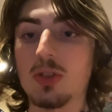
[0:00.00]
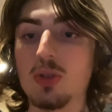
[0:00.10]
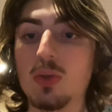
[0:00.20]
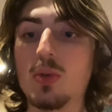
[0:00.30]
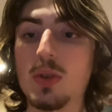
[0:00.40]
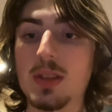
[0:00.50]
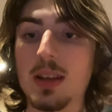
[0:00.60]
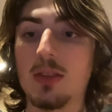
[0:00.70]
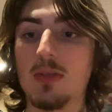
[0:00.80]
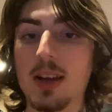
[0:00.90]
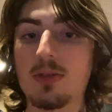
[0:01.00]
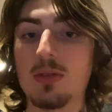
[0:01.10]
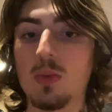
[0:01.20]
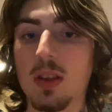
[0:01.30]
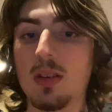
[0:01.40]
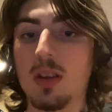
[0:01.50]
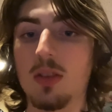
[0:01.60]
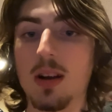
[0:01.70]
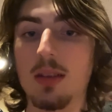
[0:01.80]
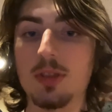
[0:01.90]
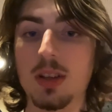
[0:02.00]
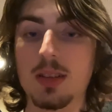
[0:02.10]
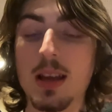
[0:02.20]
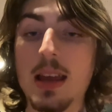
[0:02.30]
due to its interaction with another object.